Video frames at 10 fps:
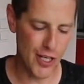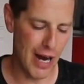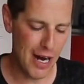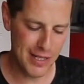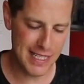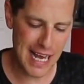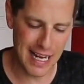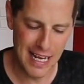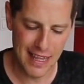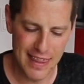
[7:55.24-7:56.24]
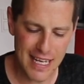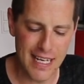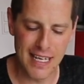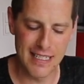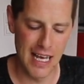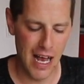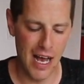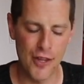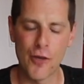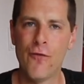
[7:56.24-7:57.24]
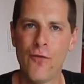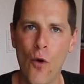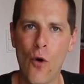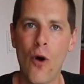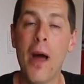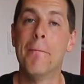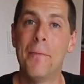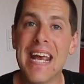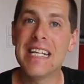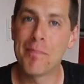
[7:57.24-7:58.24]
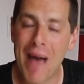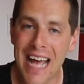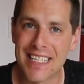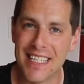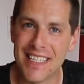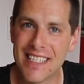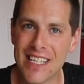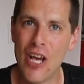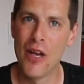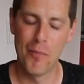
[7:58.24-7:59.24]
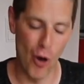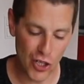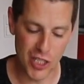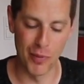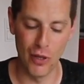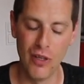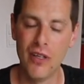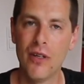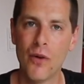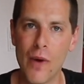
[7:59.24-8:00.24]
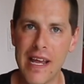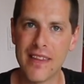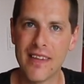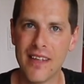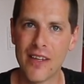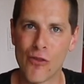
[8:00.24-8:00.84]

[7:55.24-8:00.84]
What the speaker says: So I would say these are the 4 base patterns possible with